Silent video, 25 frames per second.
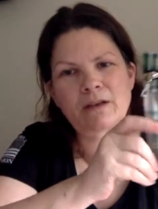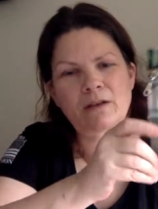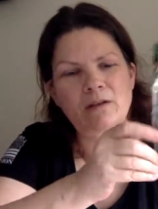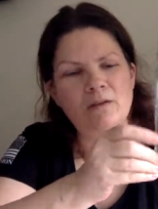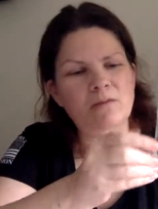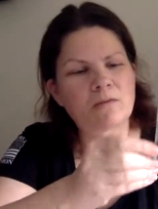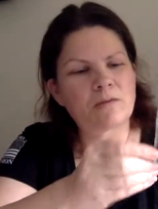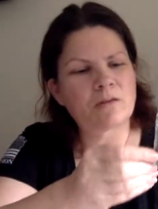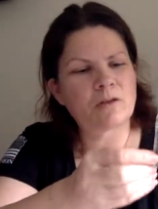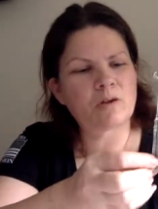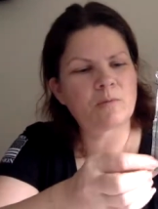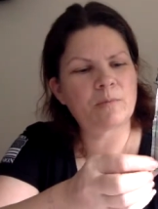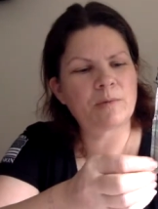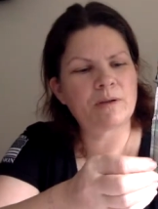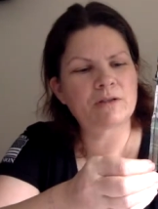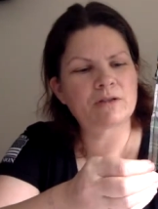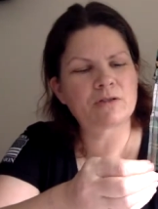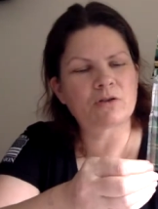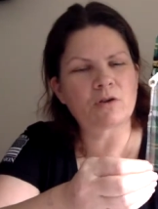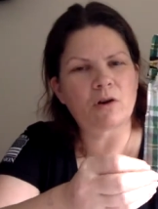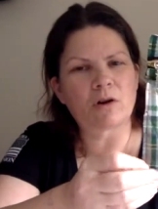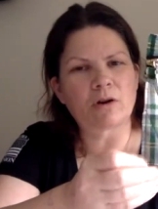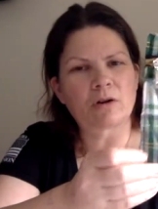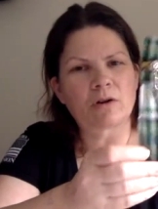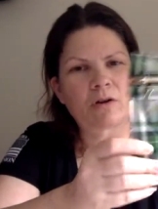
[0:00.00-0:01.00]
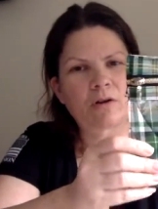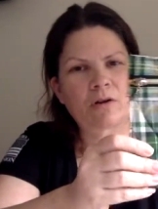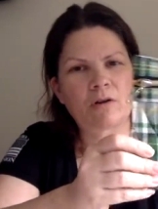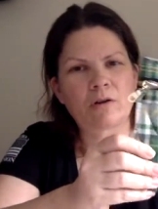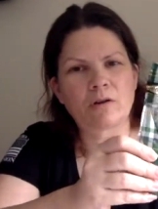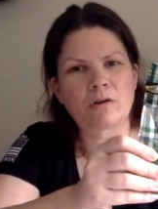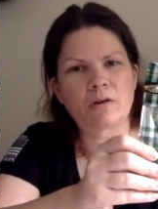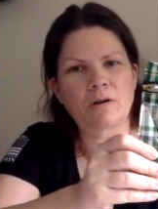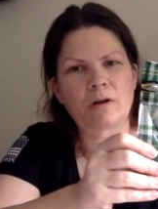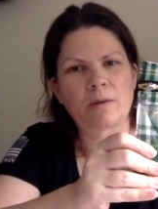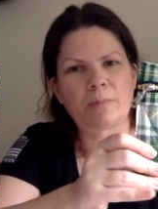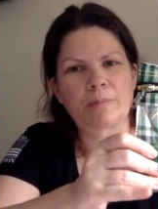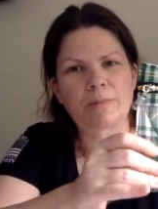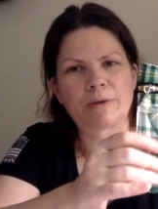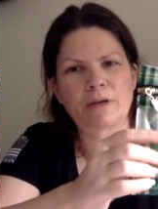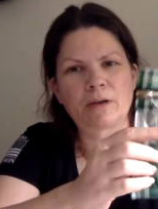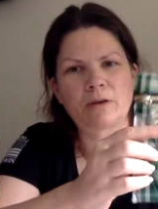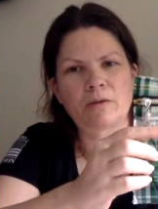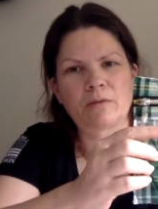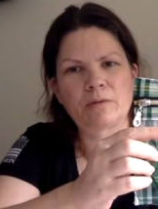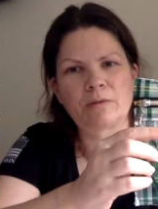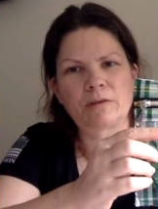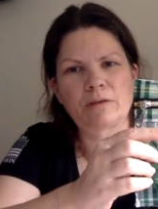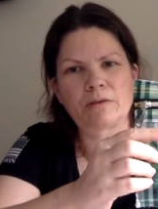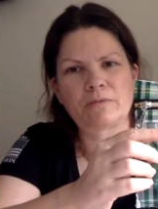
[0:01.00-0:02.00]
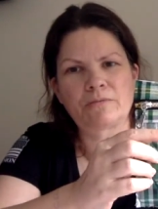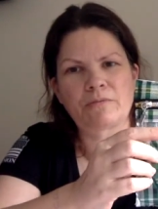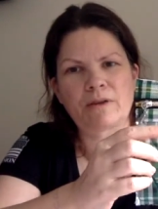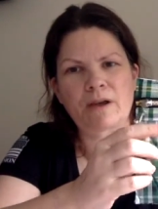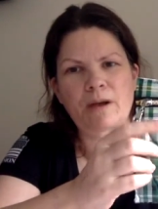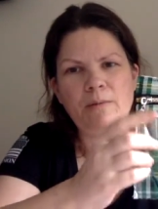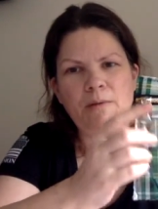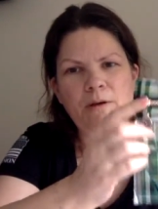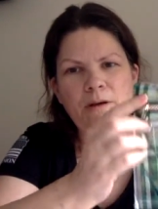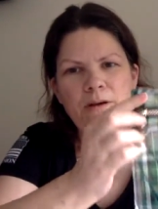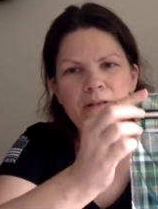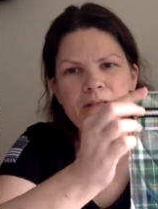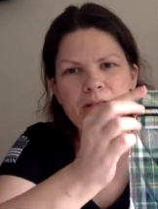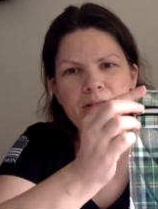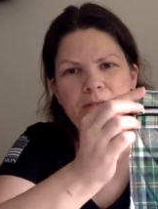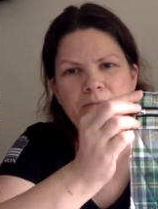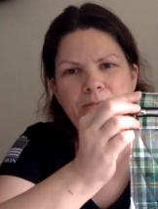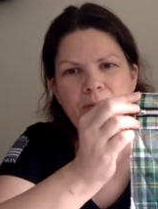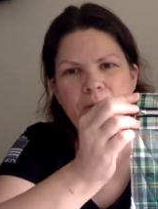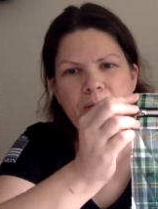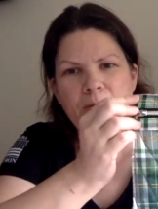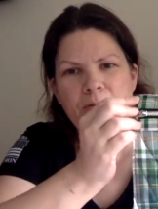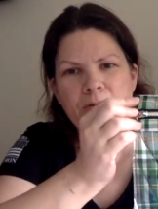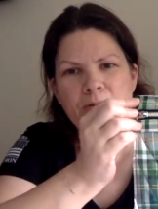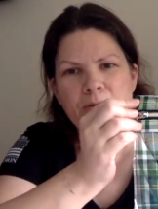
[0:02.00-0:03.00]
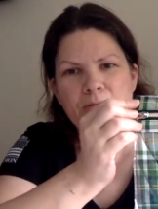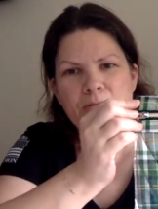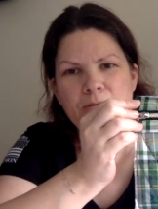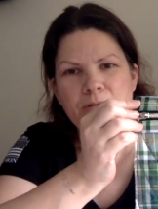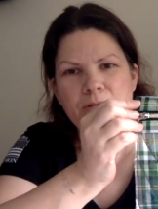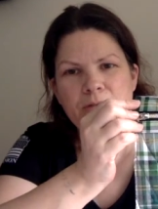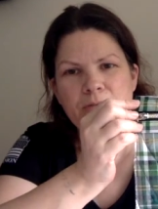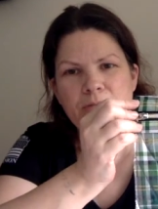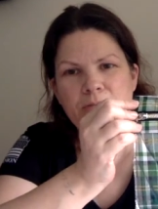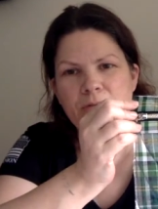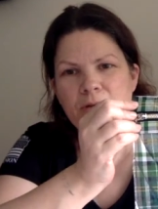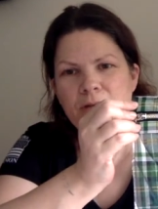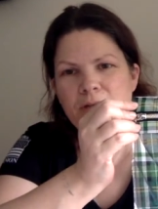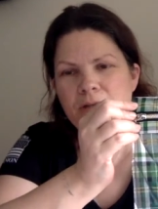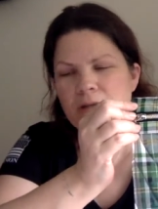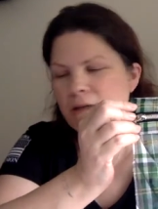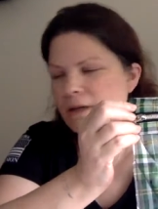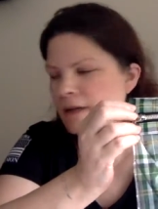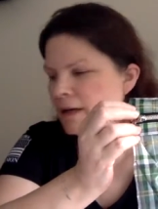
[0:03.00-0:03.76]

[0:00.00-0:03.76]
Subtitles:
A little bit darker up here with the fabric because the fabrics are different.